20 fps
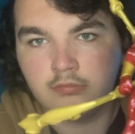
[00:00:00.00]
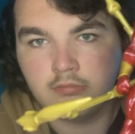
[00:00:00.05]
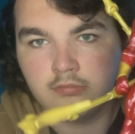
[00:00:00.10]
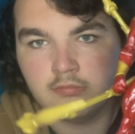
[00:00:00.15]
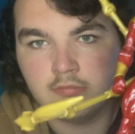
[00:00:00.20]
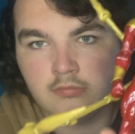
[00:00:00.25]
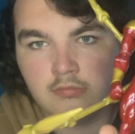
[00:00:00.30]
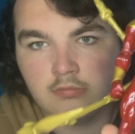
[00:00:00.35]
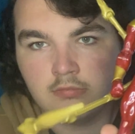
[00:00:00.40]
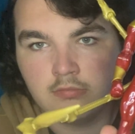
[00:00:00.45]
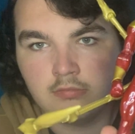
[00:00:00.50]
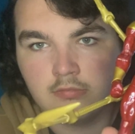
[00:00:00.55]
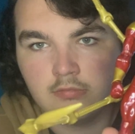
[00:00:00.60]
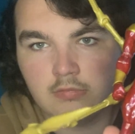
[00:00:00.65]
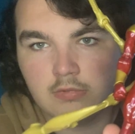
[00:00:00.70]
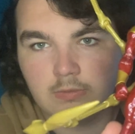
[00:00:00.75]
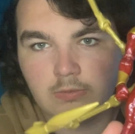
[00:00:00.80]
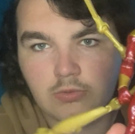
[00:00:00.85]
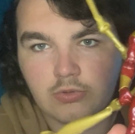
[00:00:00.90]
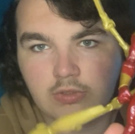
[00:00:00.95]

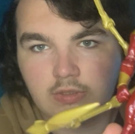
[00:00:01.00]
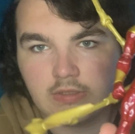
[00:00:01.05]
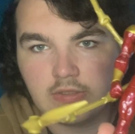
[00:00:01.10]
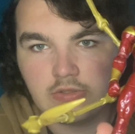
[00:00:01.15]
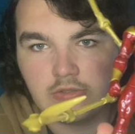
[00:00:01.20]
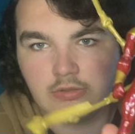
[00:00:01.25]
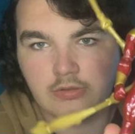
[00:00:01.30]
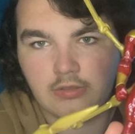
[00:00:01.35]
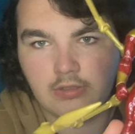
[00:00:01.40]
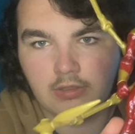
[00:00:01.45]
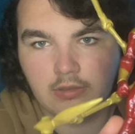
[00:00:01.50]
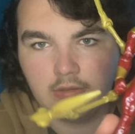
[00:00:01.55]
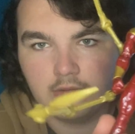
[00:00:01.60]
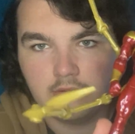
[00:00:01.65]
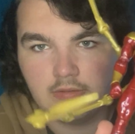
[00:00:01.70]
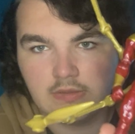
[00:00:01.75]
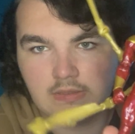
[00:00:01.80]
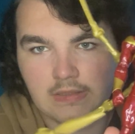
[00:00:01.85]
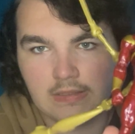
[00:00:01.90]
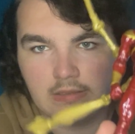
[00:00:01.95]
I'm trying to show you.
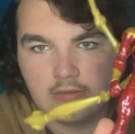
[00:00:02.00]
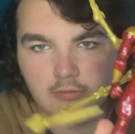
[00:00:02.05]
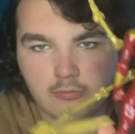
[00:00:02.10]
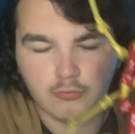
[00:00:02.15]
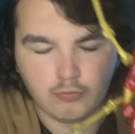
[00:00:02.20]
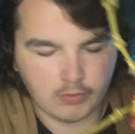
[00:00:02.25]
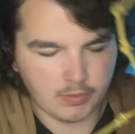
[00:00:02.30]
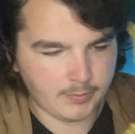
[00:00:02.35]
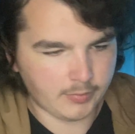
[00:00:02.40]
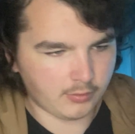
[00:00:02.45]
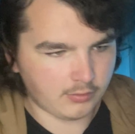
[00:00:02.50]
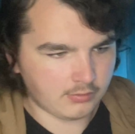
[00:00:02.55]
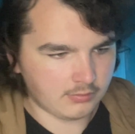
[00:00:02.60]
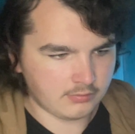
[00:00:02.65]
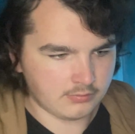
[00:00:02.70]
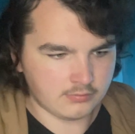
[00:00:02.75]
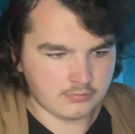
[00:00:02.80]
See? Wibble.